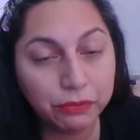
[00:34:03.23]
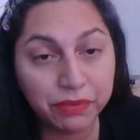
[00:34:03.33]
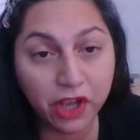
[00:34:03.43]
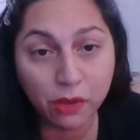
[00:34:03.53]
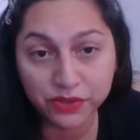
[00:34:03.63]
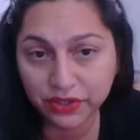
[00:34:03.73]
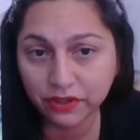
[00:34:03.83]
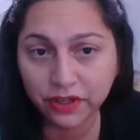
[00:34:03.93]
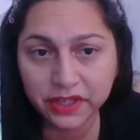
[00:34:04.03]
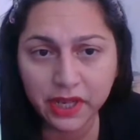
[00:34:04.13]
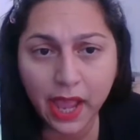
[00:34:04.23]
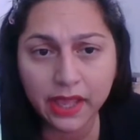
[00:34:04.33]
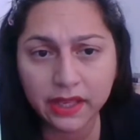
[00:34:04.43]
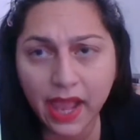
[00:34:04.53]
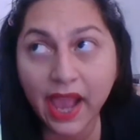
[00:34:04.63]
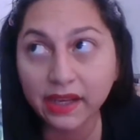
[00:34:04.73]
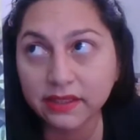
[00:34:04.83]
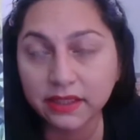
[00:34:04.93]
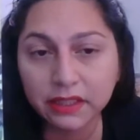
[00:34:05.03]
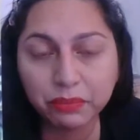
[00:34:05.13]
becomes the
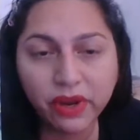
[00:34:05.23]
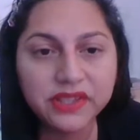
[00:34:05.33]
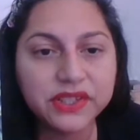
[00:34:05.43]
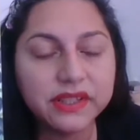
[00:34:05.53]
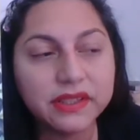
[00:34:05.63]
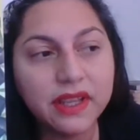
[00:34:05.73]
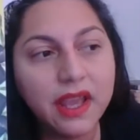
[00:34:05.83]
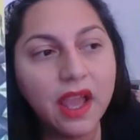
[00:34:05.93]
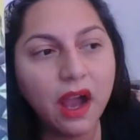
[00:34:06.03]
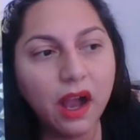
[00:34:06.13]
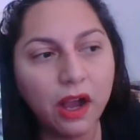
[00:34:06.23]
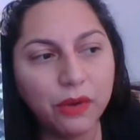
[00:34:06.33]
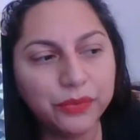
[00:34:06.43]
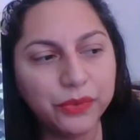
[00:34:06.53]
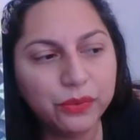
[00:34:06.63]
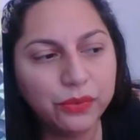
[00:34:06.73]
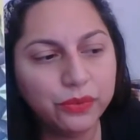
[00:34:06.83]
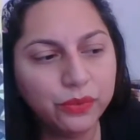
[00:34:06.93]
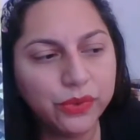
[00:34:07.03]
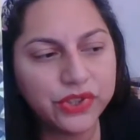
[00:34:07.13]
enacting president,
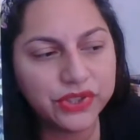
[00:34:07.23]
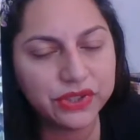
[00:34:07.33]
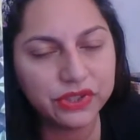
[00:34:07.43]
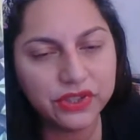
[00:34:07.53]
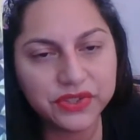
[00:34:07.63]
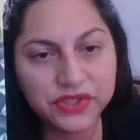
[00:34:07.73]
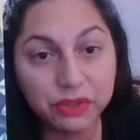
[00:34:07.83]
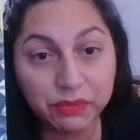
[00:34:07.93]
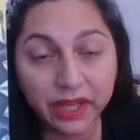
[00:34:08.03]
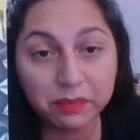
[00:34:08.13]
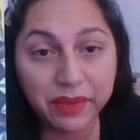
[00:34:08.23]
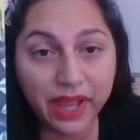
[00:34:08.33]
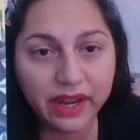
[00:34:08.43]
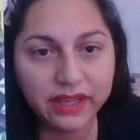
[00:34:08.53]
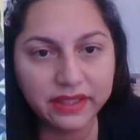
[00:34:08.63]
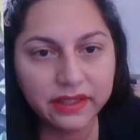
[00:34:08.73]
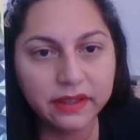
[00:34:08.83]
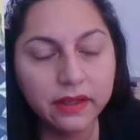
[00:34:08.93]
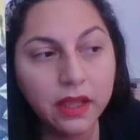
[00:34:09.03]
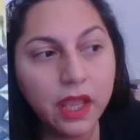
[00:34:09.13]
which doesn't seem like a bad
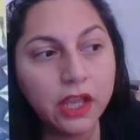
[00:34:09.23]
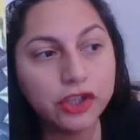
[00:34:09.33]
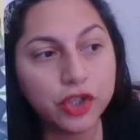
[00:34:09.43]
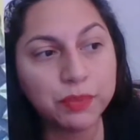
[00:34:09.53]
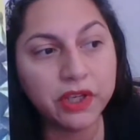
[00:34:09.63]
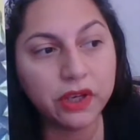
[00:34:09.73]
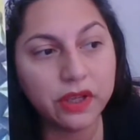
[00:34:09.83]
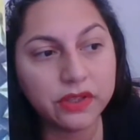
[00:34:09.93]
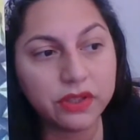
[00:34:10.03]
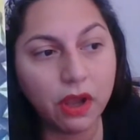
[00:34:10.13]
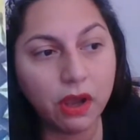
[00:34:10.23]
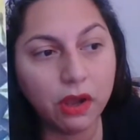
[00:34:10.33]
idea, just because